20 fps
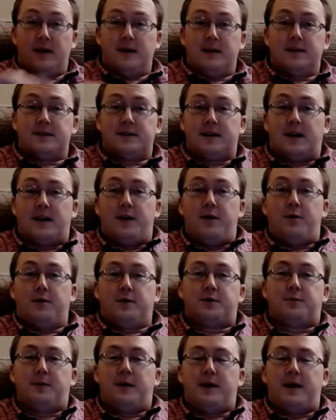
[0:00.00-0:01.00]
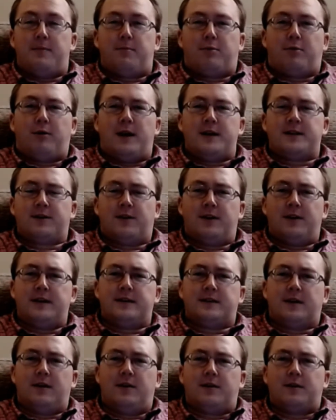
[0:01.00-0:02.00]
So, as we press on
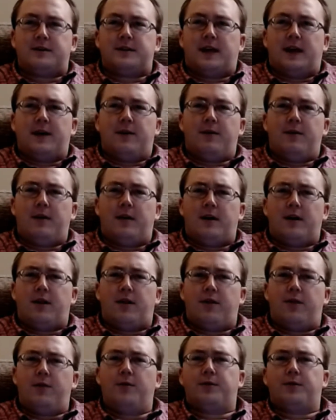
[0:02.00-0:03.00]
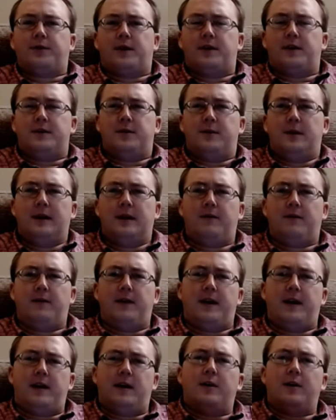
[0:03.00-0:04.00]
into lockdown, I thought I'd do a little
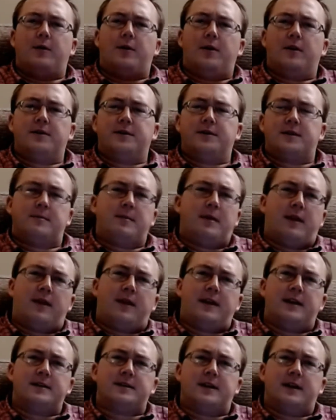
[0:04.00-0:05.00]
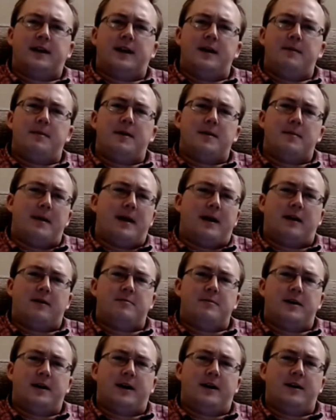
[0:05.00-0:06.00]
video on some of the things I keep in the back of
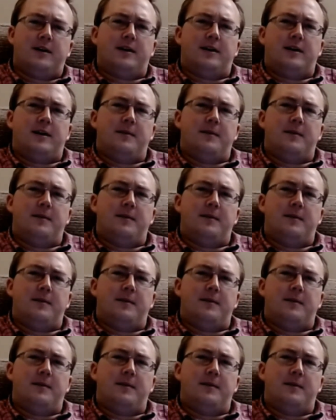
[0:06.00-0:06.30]
my car.